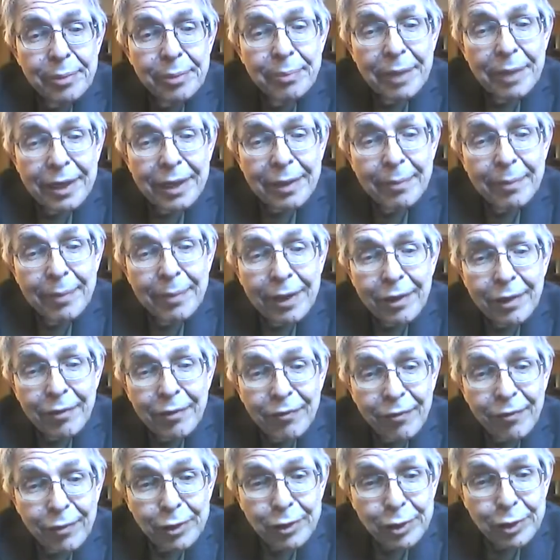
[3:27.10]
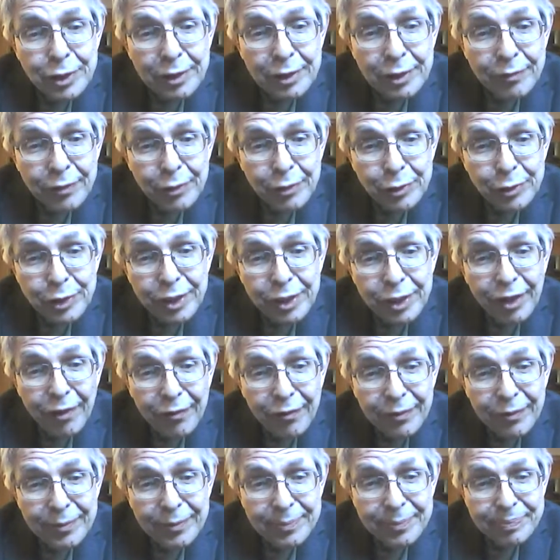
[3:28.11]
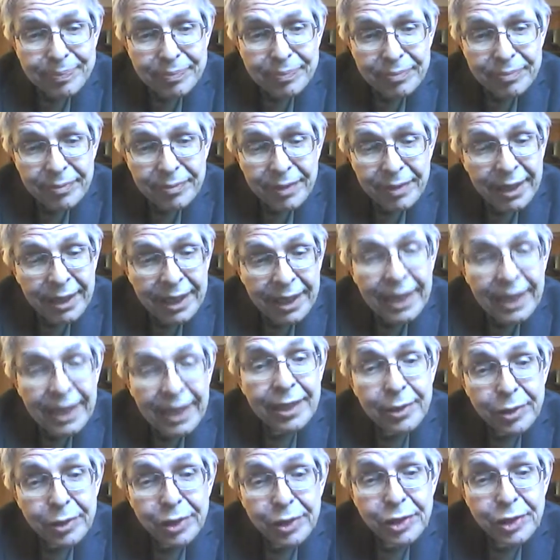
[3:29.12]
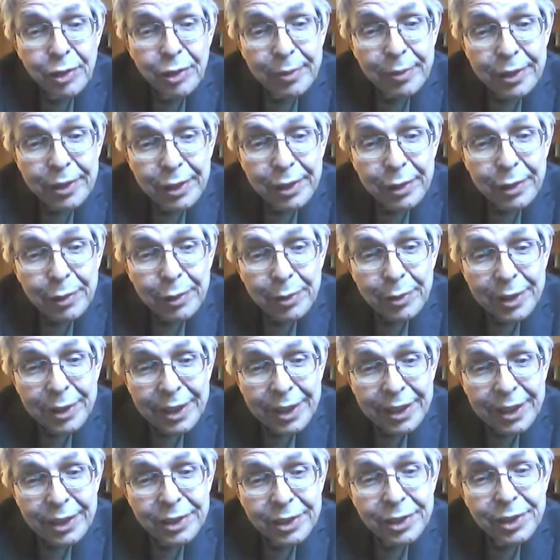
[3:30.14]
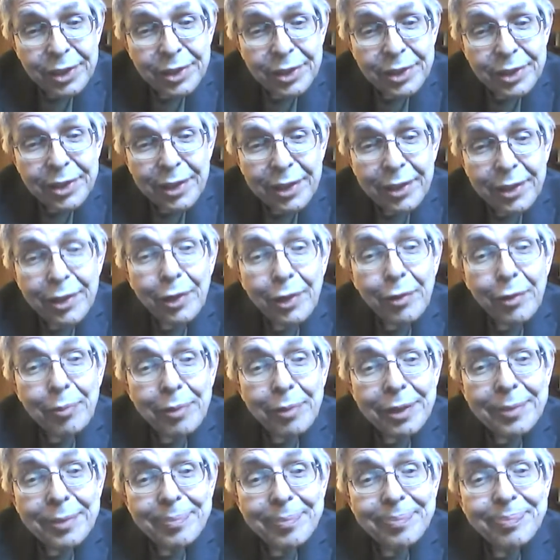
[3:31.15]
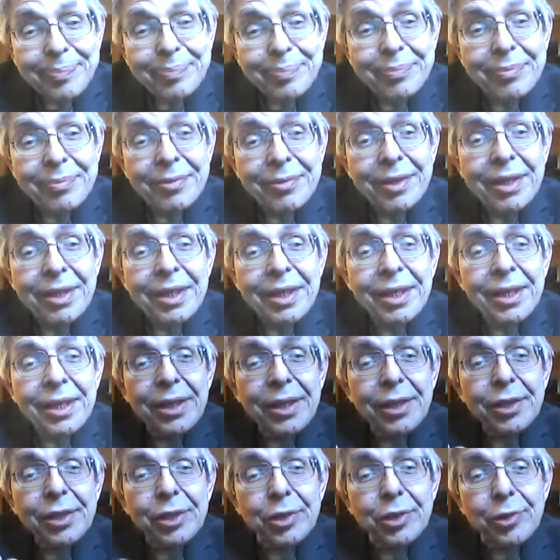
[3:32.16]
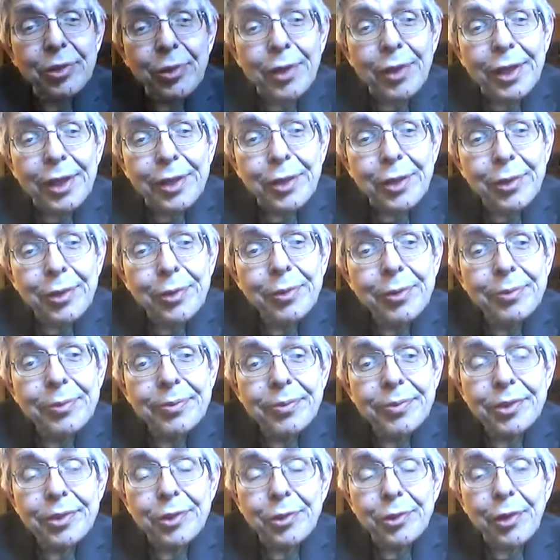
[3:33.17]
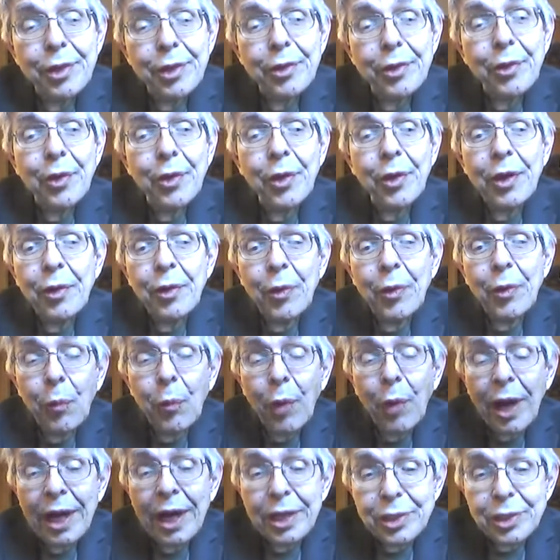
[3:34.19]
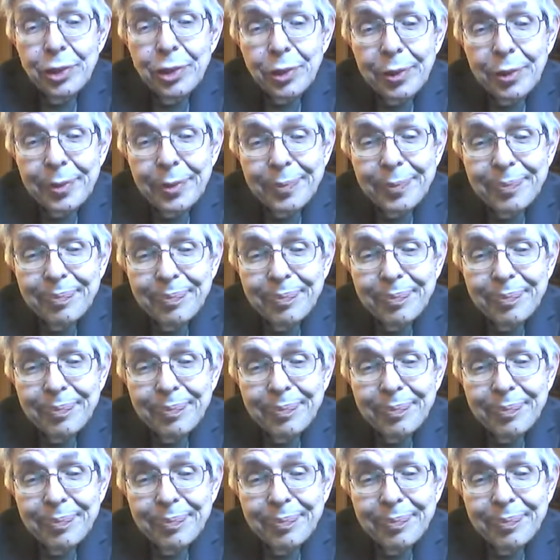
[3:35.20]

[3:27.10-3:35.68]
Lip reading: make a better version of yourself. It'll still be you. It's just a little bit stronger, wiser,